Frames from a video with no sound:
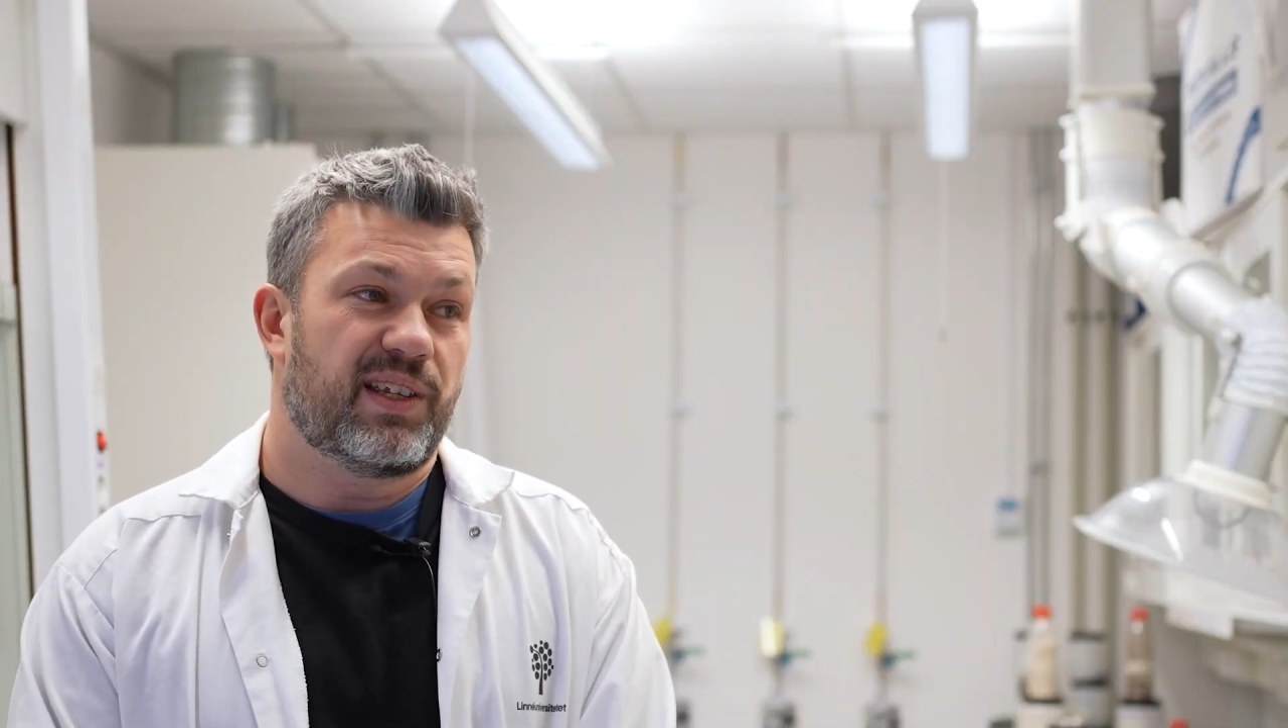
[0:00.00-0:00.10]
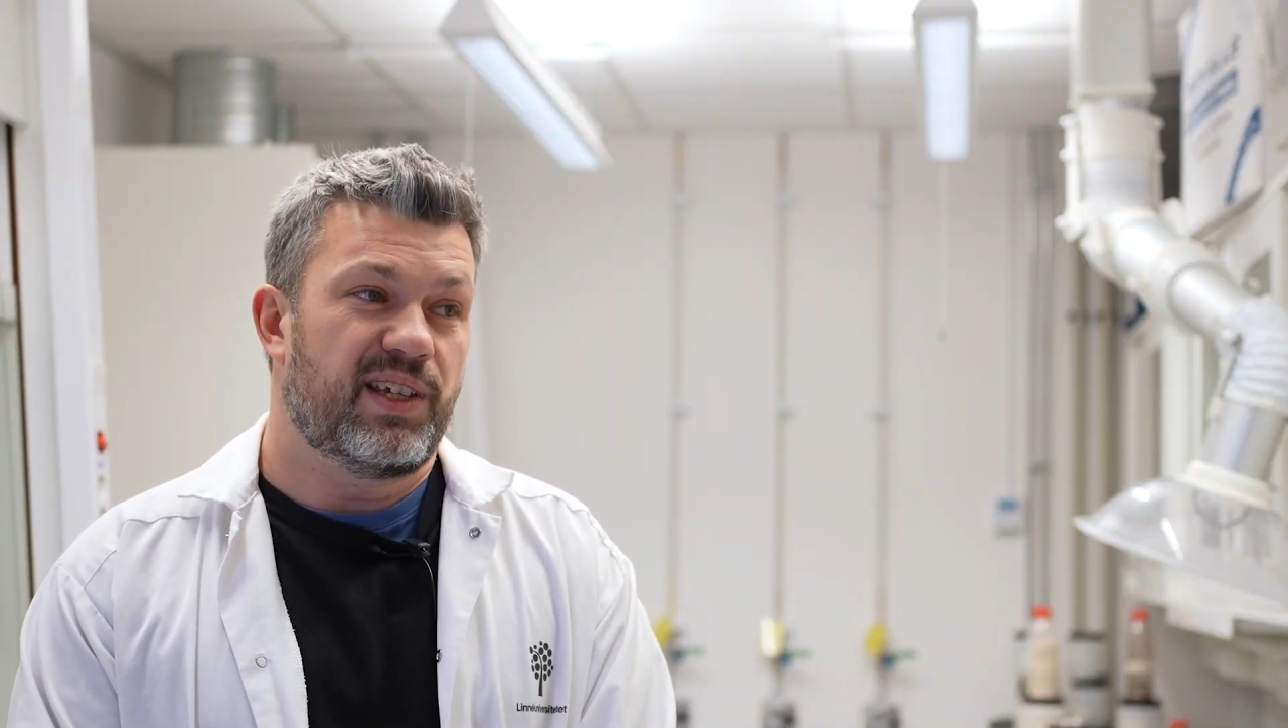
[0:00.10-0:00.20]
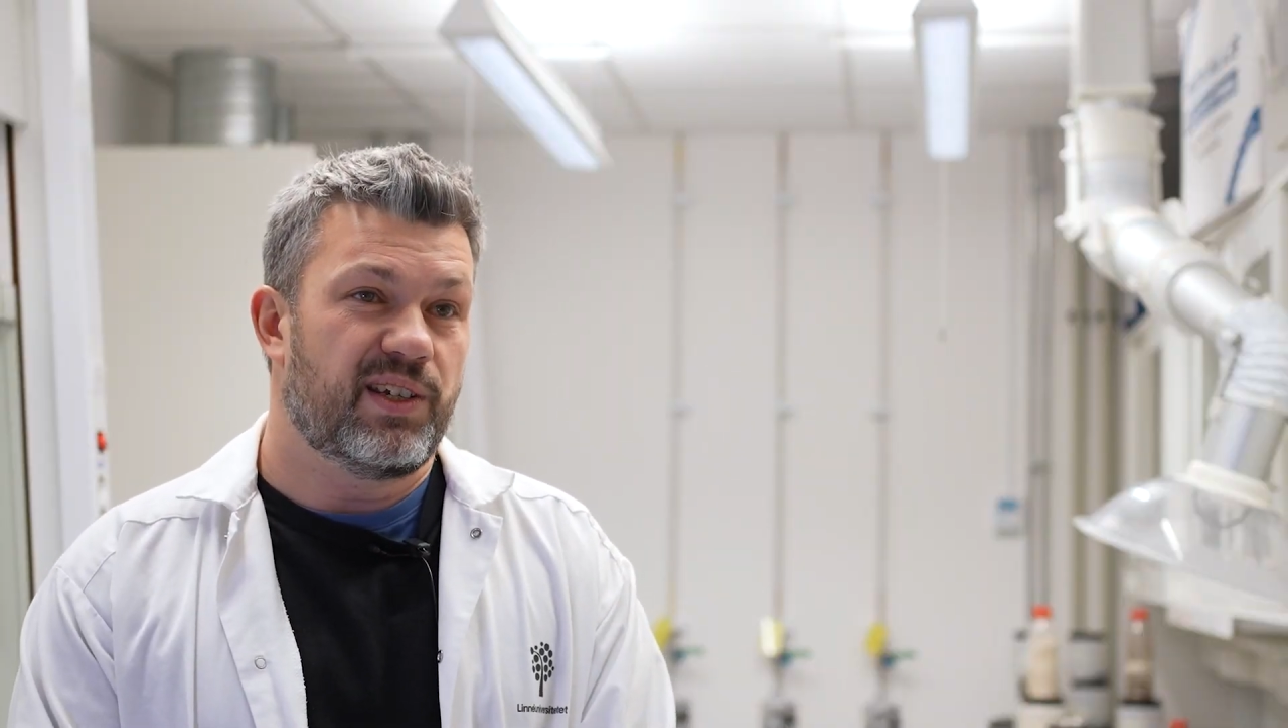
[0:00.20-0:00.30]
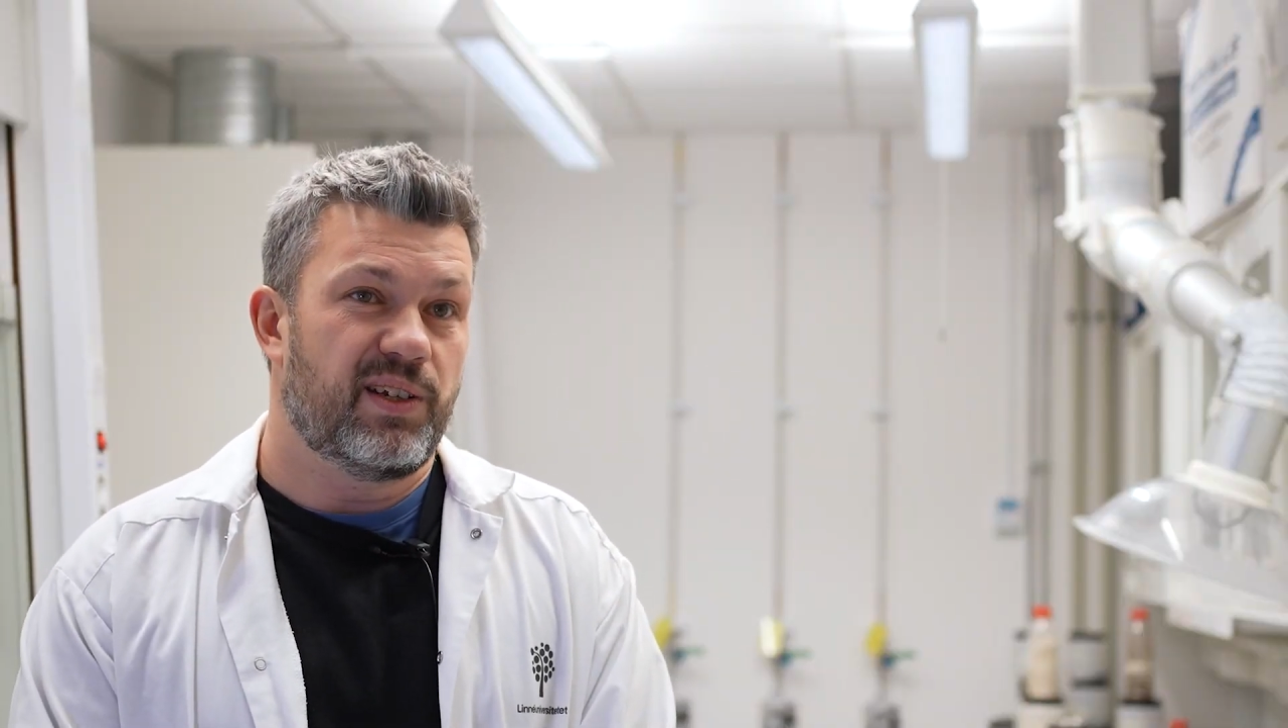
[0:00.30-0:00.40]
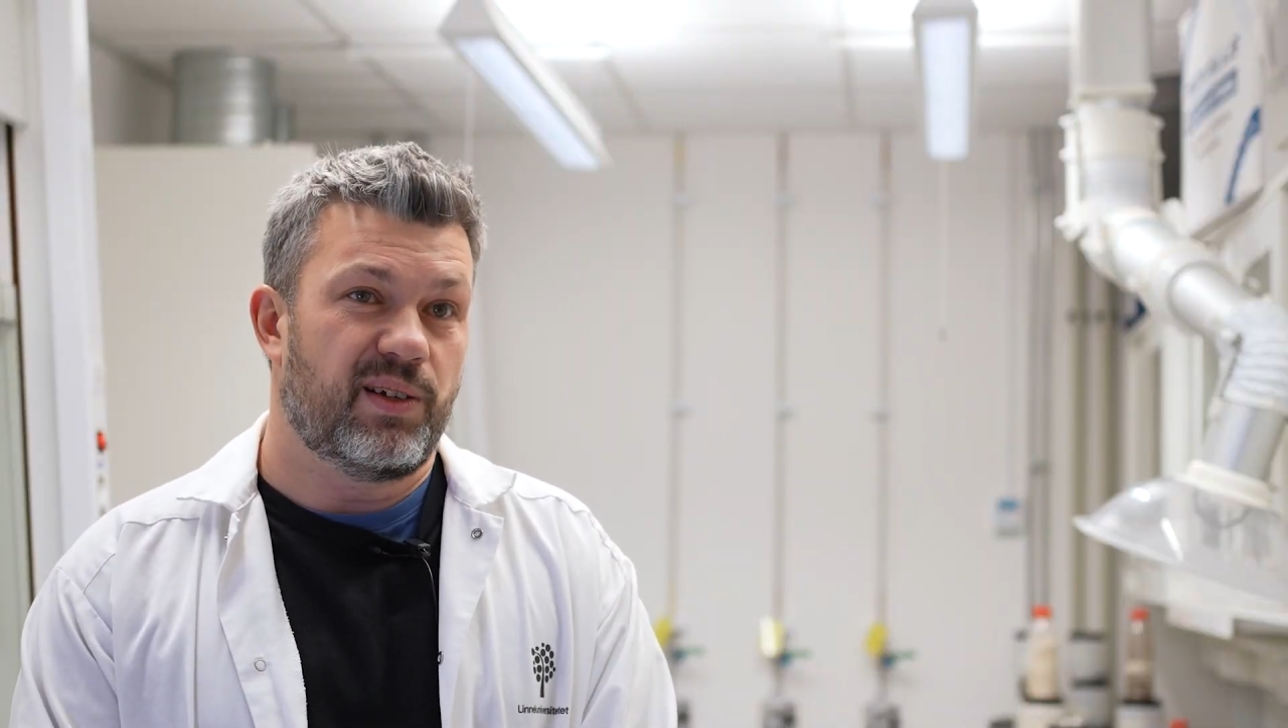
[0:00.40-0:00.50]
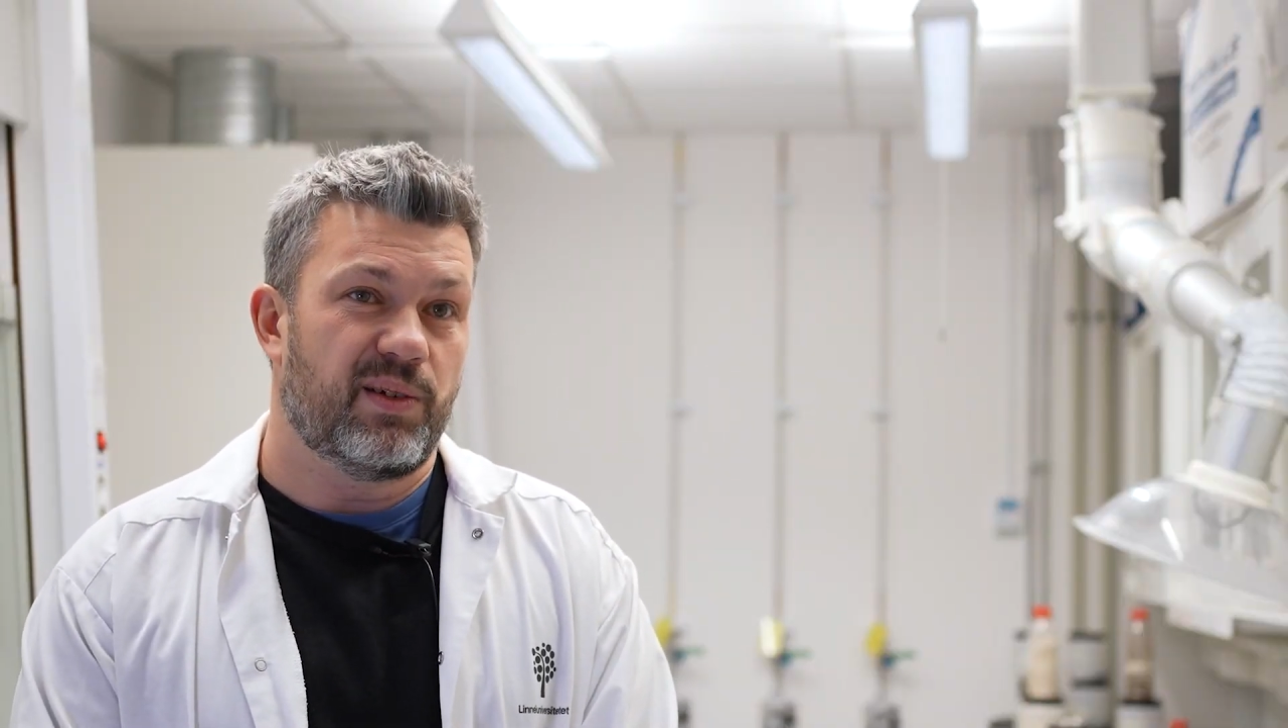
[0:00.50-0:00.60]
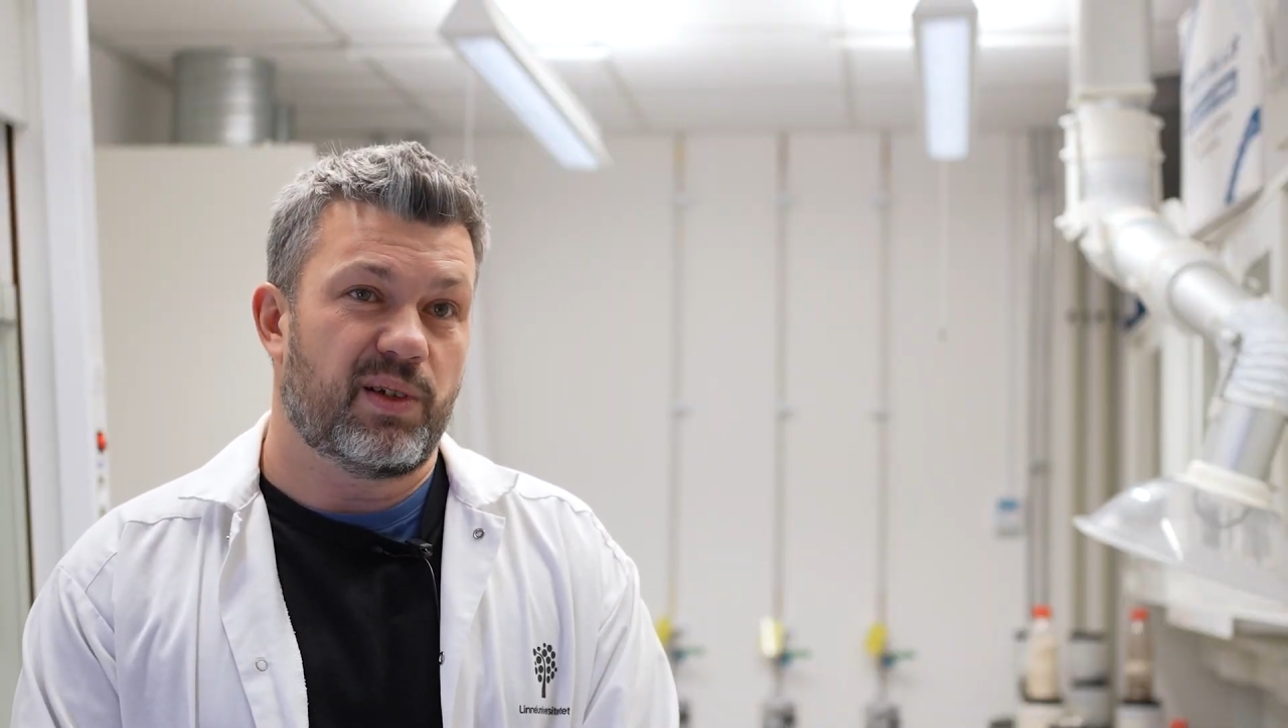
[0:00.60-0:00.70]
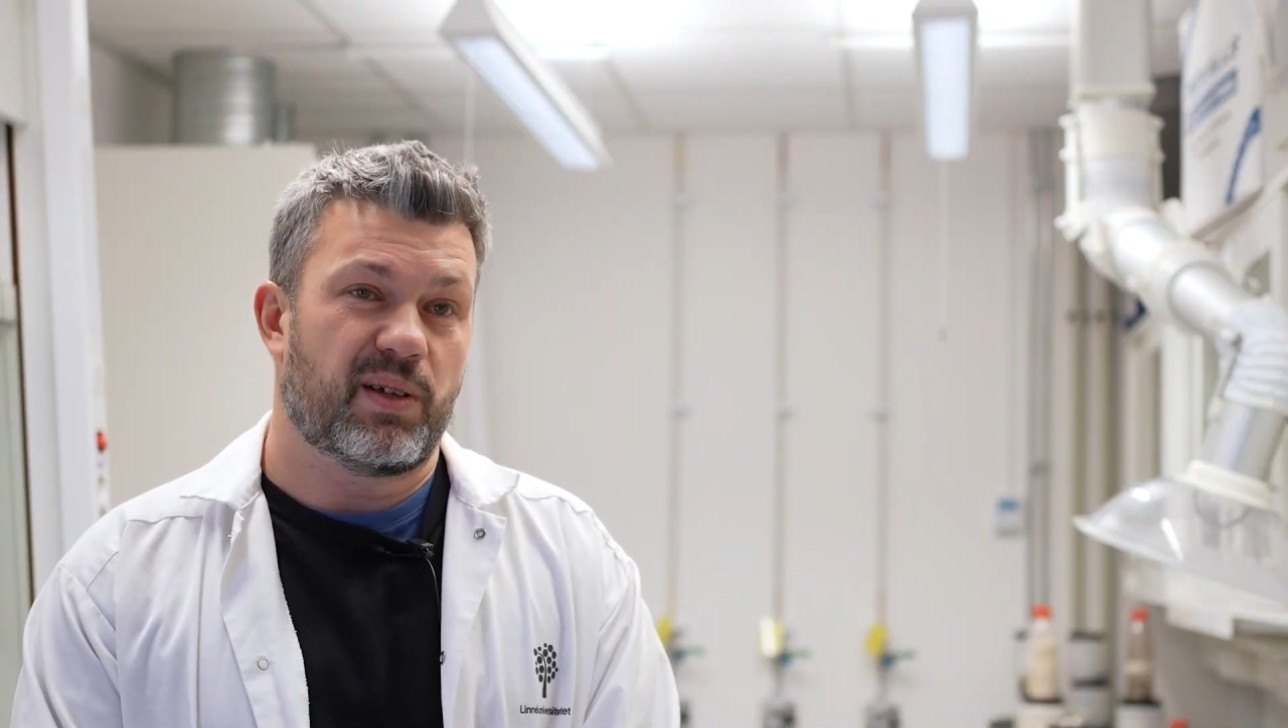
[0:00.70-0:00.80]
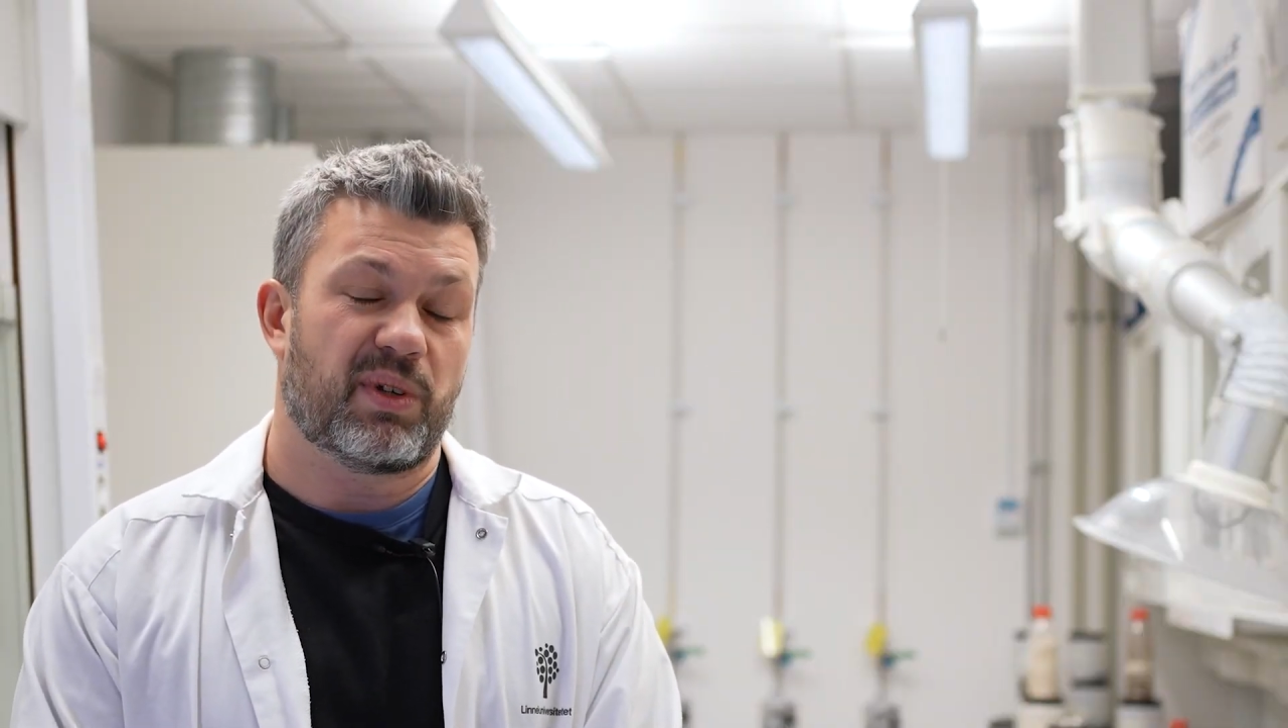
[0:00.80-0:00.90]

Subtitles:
additional,